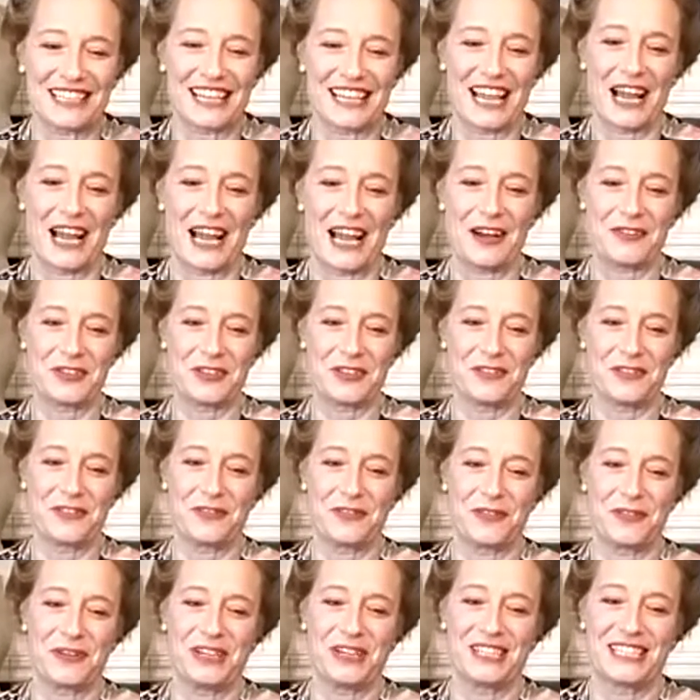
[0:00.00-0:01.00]
account and
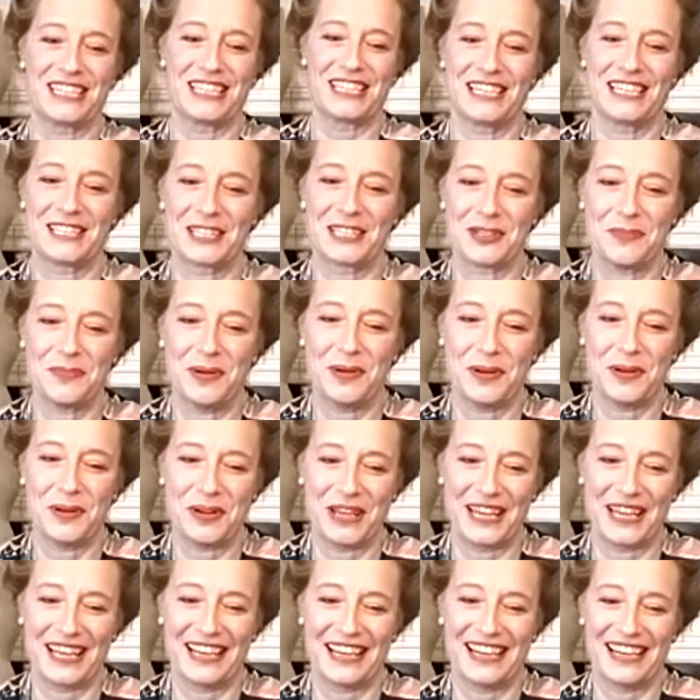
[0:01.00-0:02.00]
through her
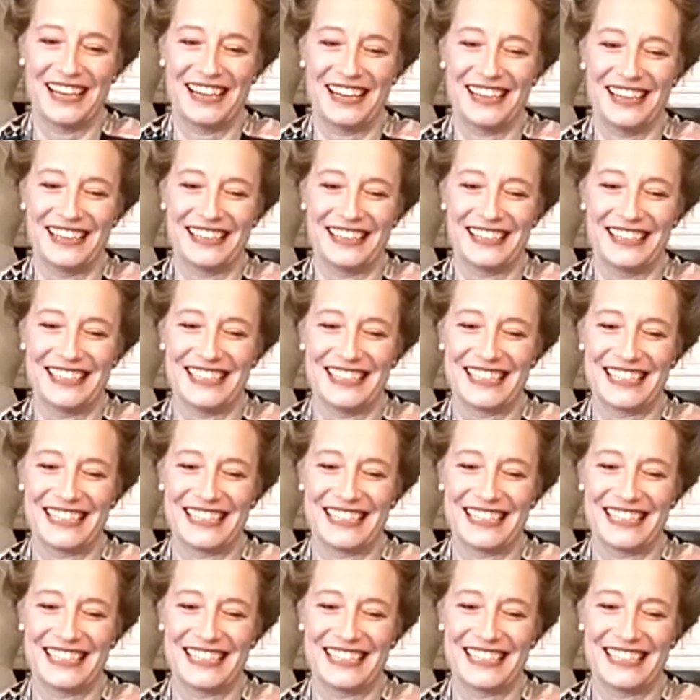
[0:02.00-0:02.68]
testimony. And